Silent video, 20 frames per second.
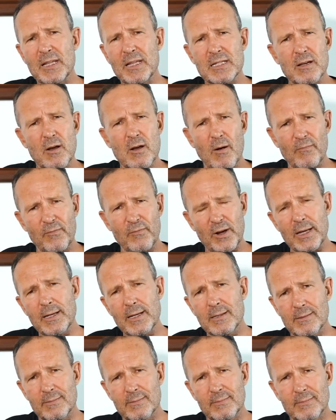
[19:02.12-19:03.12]
this
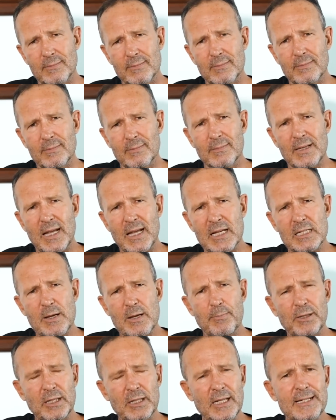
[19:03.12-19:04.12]
conflict as a
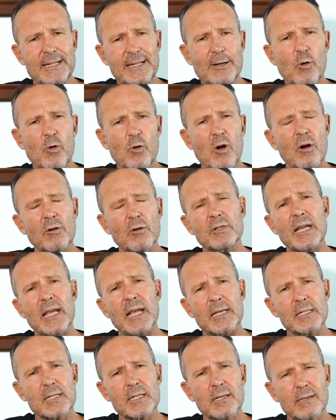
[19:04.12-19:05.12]
political
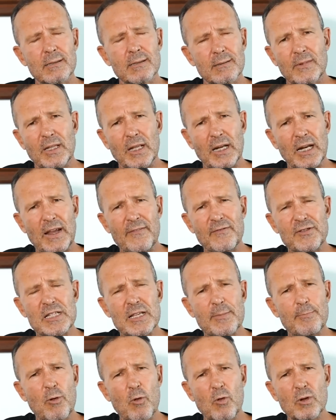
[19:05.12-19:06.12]
contest. The left
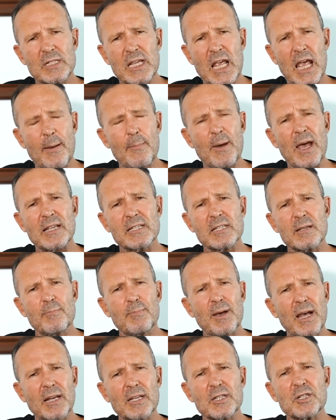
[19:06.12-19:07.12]
supports Hamas and
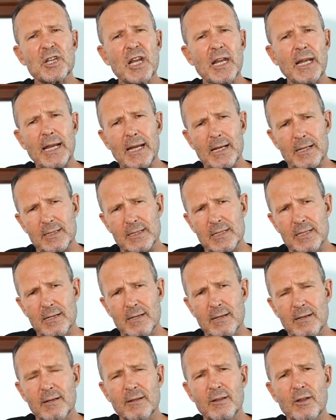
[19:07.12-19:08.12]
Palestinians.
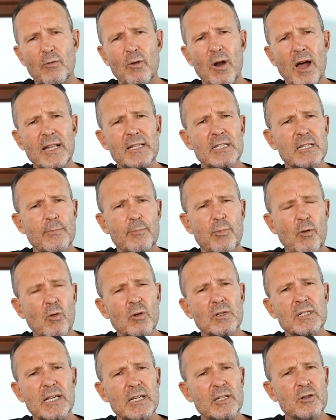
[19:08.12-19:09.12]
The right
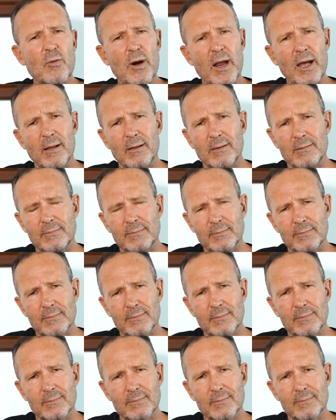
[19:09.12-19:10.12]
supports Israel.
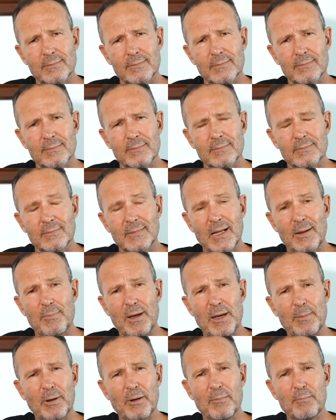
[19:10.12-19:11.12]
And
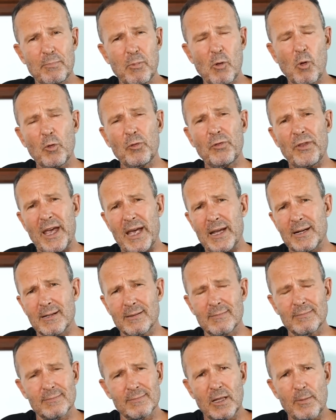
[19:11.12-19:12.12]
people have bought that.
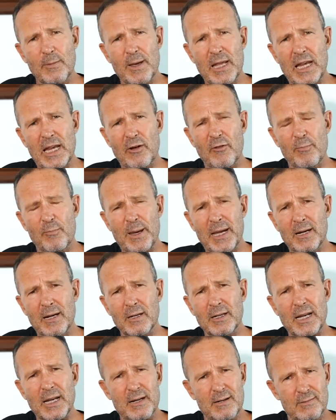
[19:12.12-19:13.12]
The media have
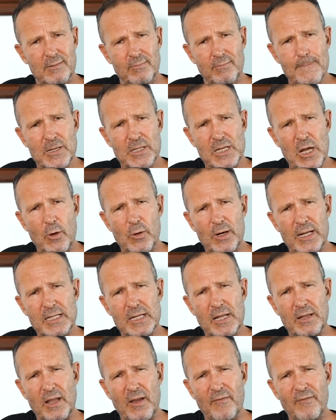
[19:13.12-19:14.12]
peddled it. So it is
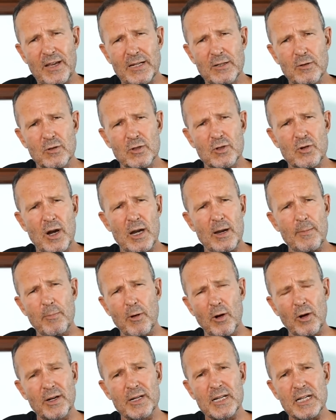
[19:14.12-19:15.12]
that the effect on Australian
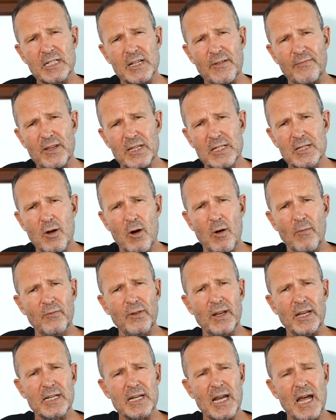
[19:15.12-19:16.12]
politics of this
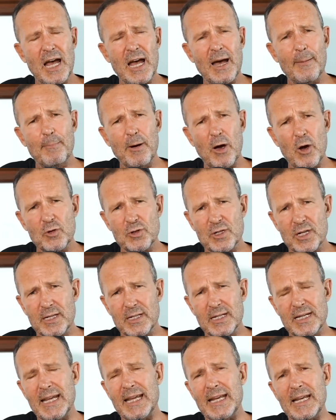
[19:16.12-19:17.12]
conflict are
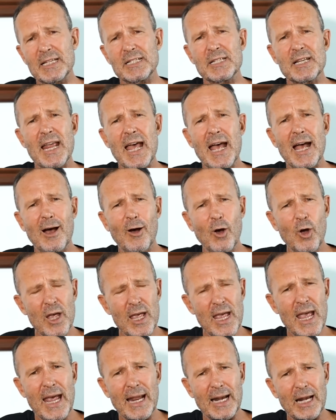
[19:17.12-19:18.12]
potent. It is now
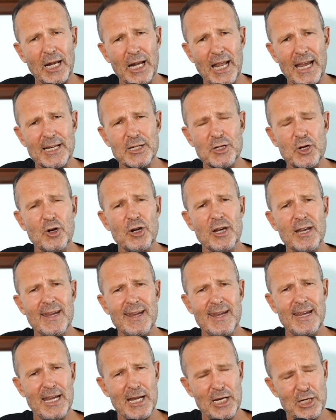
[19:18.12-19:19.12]
an election
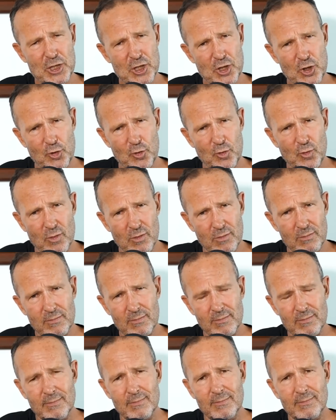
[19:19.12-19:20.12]
issue.
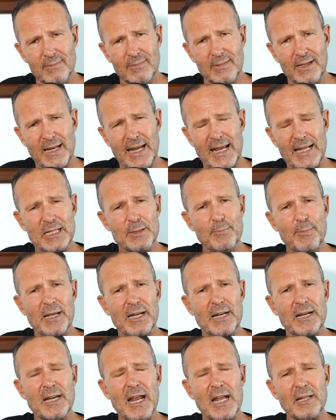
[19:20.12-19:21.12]
Hence
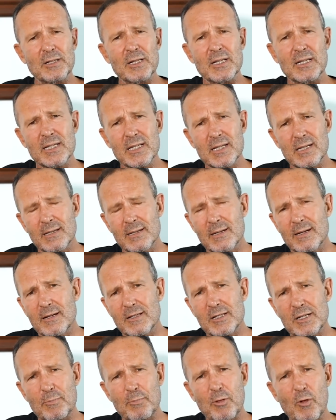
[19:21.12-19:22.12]
Peter Dutton's
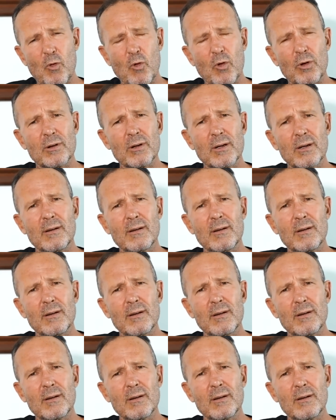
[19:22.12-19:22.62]
support